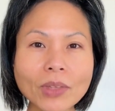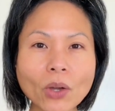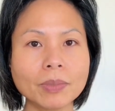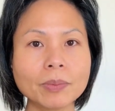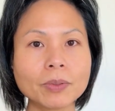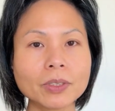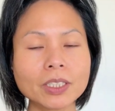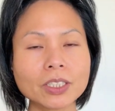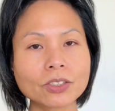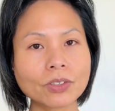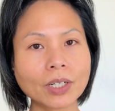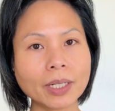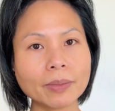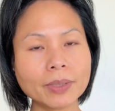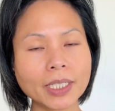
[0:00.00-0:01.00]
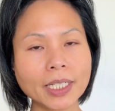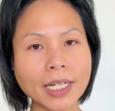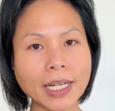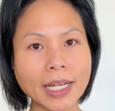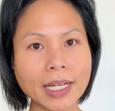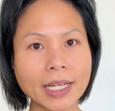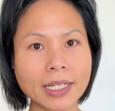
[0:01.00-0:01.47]
People described it
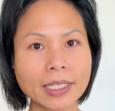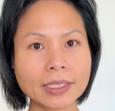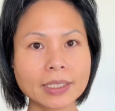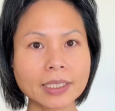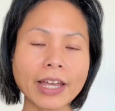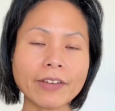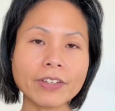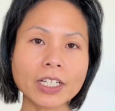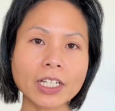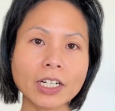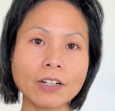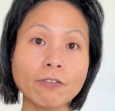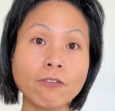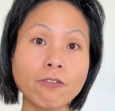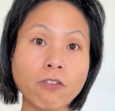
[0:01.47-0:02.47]
as having a